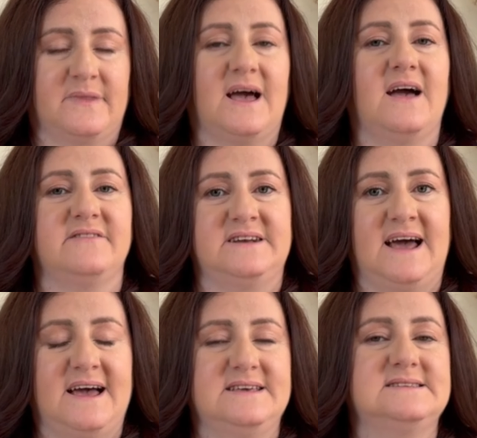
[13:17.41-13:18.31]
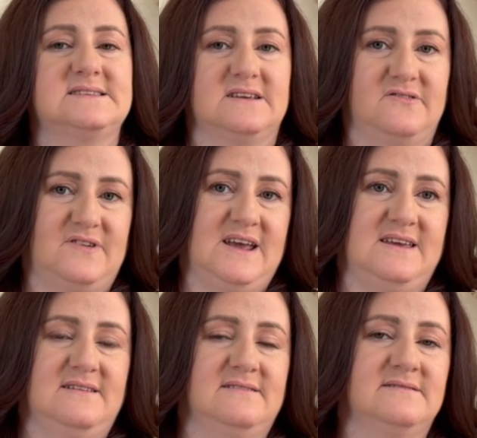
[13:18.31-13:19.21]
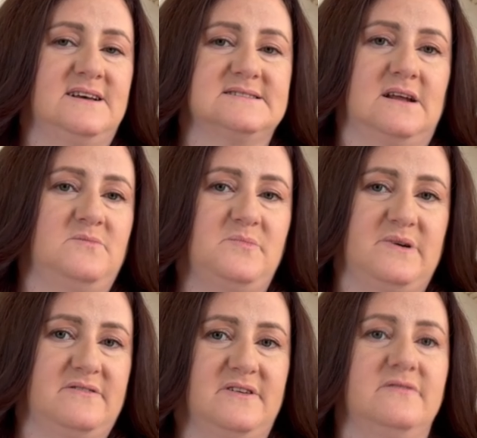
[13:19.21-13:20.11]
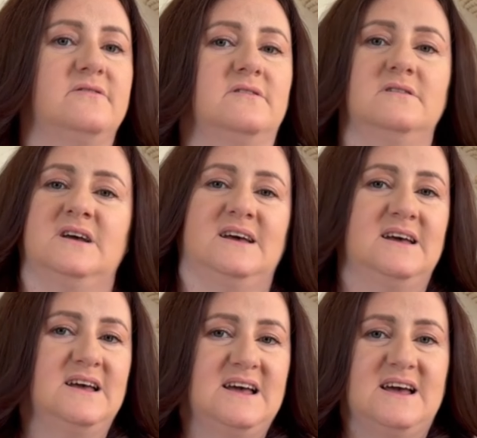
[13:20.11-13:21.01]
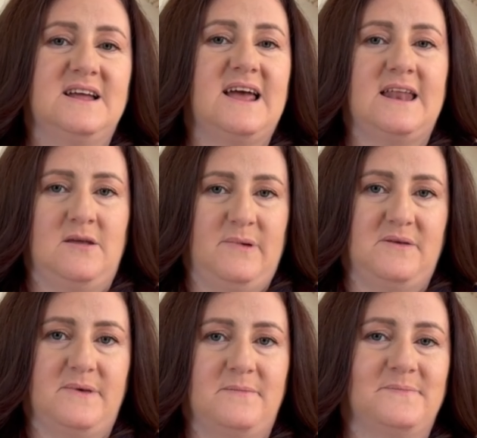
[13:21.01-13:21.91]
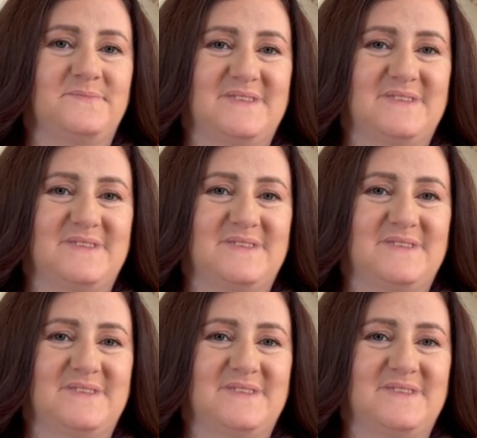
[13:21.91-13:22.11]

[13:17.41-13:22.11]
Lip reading: I have a nice gray that's gonna be perfect for any baby.